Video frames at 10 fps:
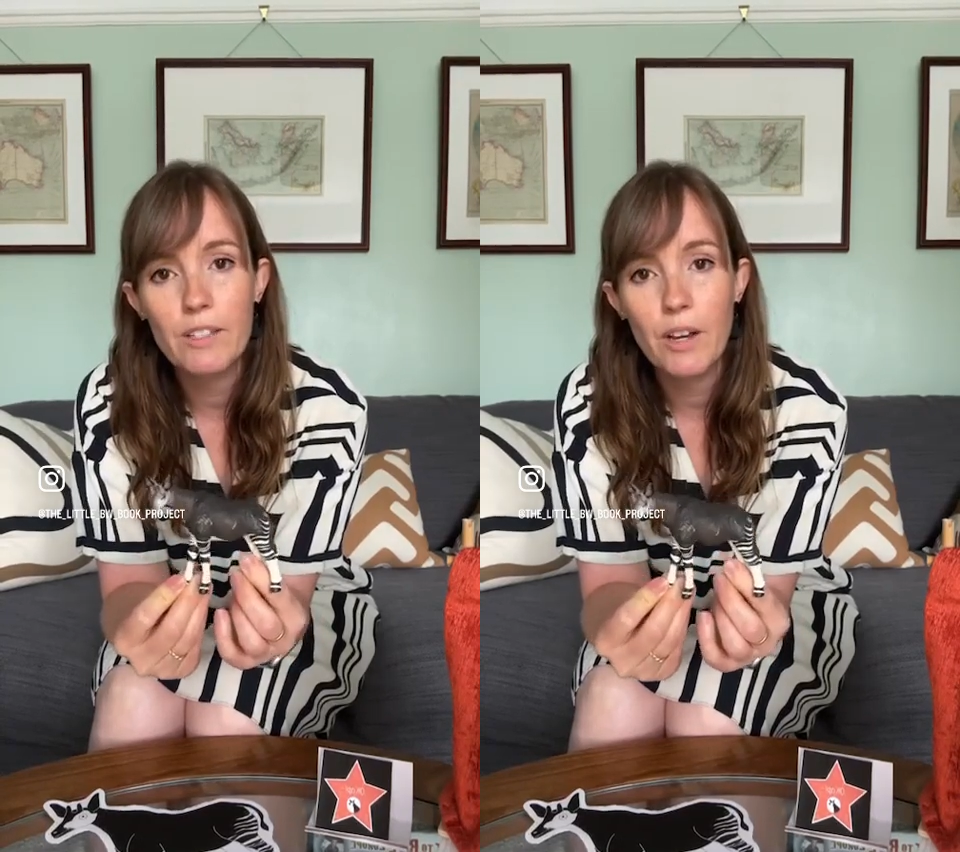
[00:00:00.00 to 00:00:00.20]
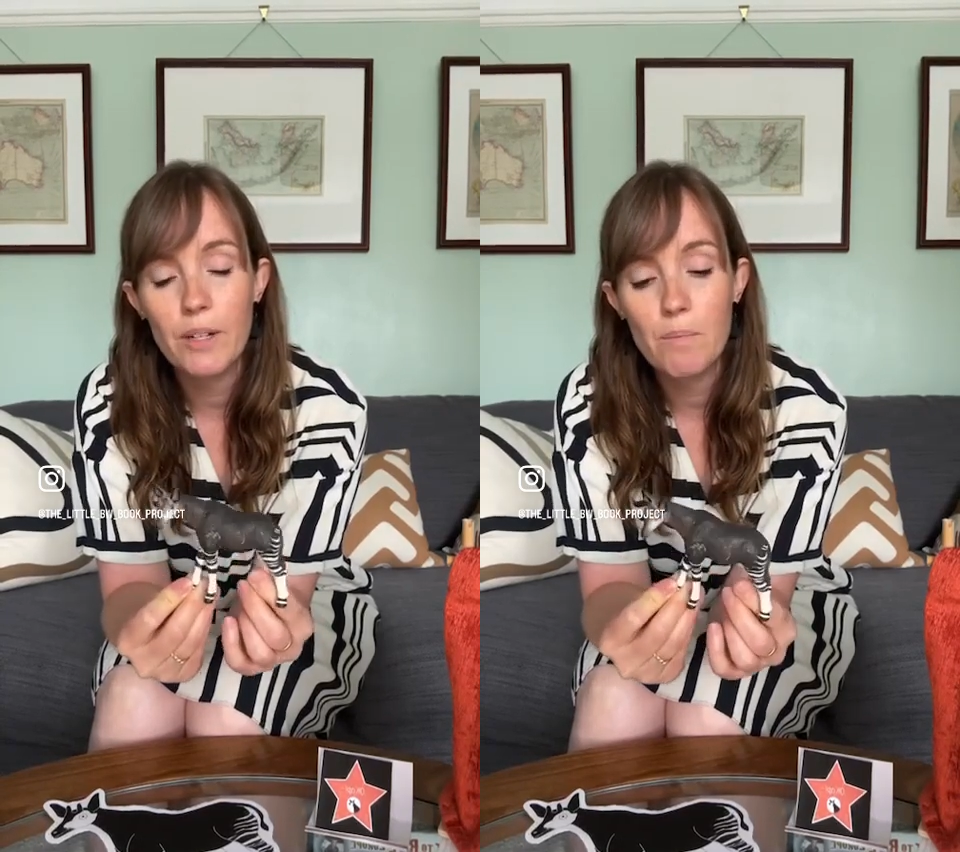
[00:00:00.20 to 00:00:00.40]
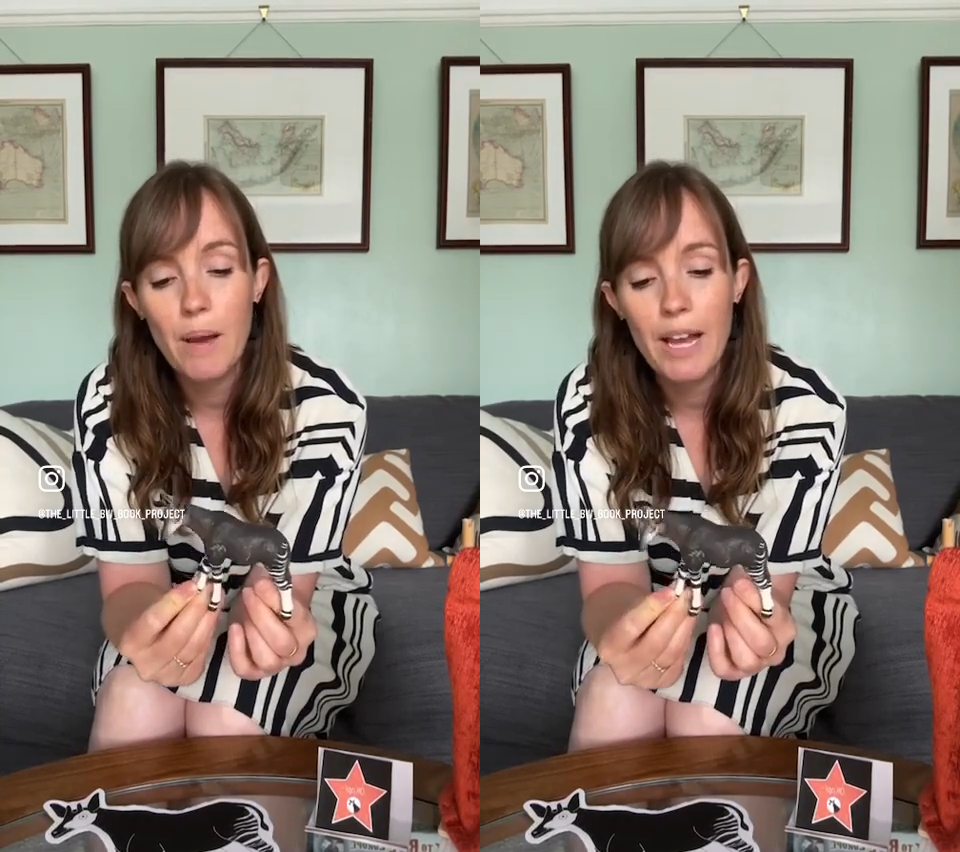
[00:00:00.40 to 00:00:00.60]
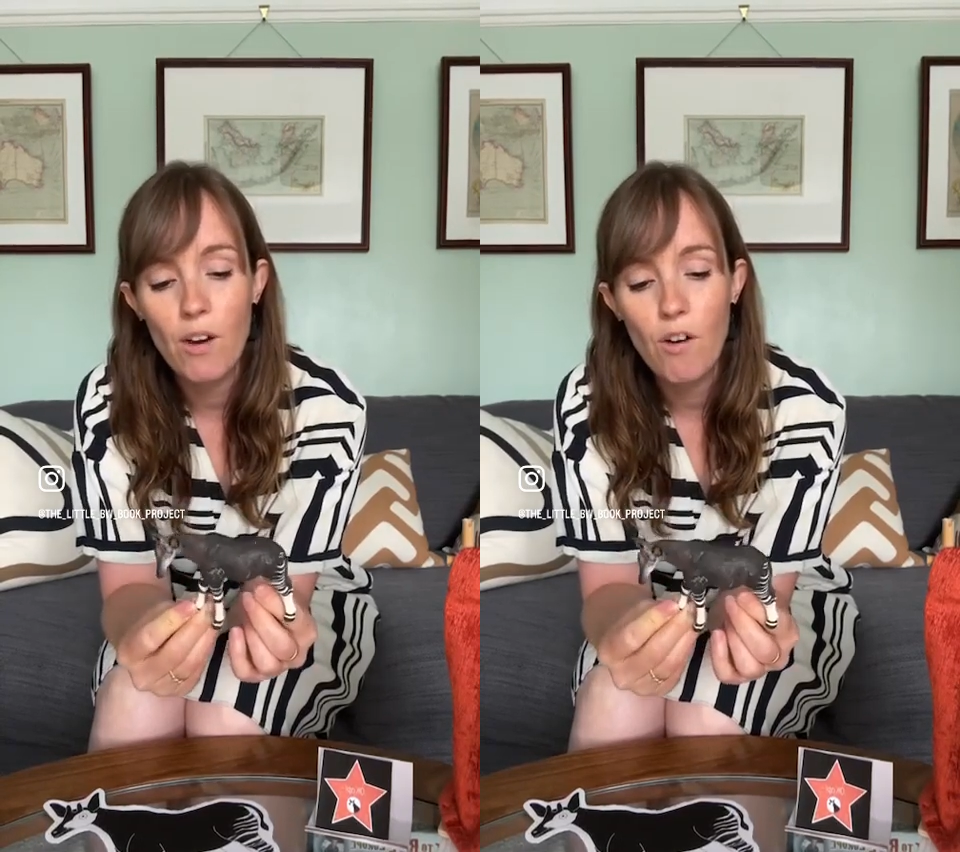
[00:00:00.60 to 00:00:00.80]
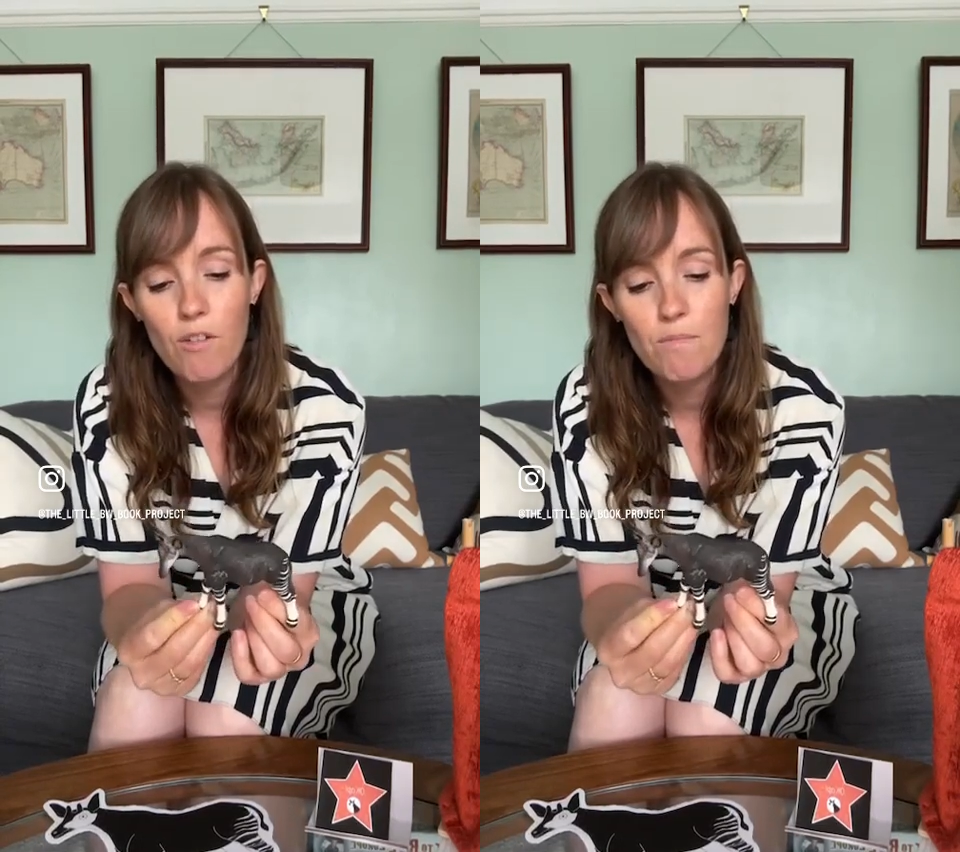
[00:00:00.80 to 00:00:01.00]
is going to pay
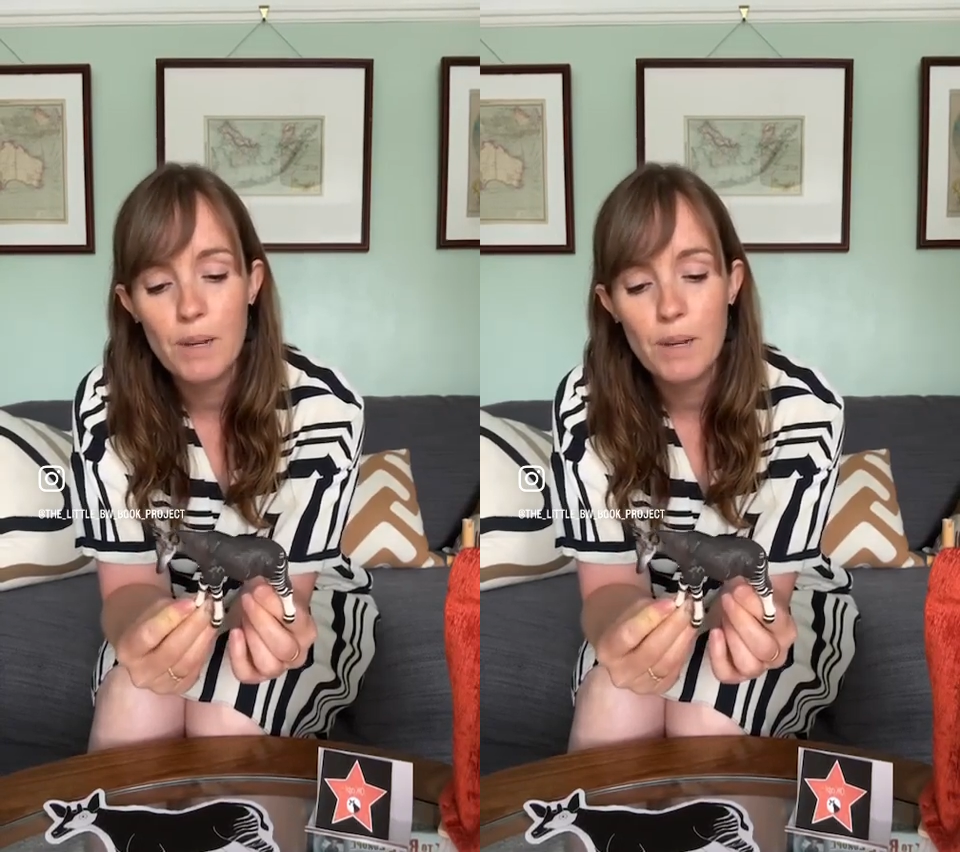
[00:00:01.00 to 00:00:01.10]
off,